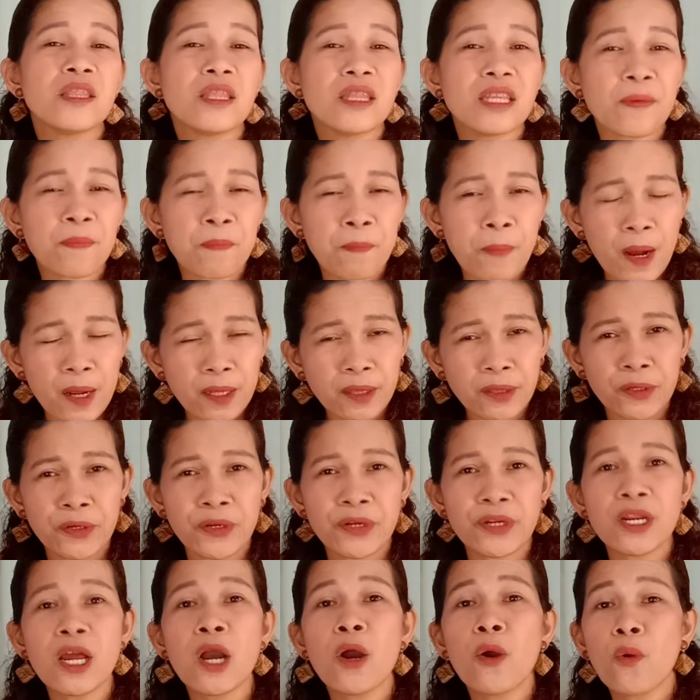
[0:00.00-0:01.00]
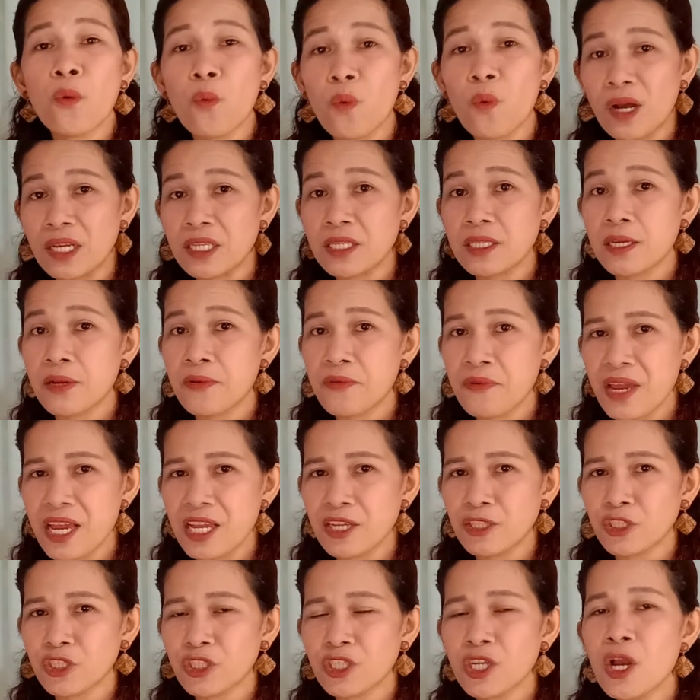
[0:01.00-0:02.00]
the pattern was
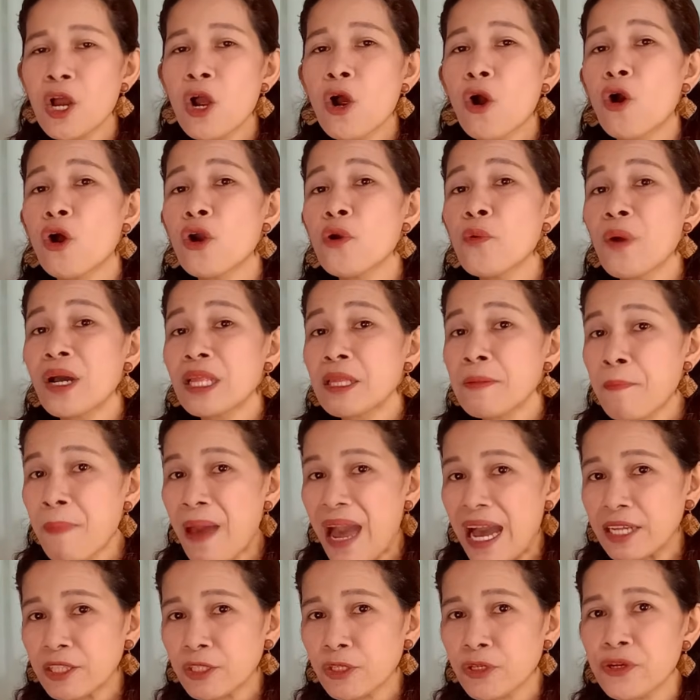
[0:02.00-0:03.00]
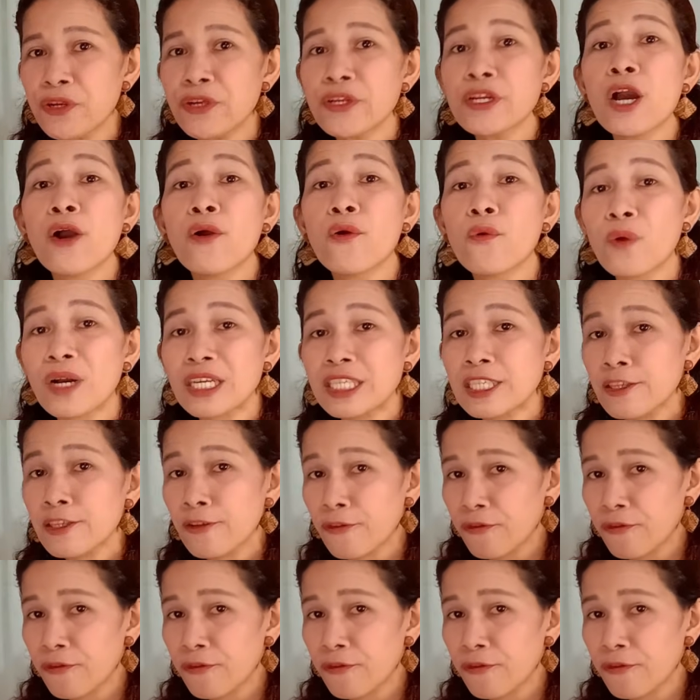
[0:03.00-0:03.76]
arranged or what pattern was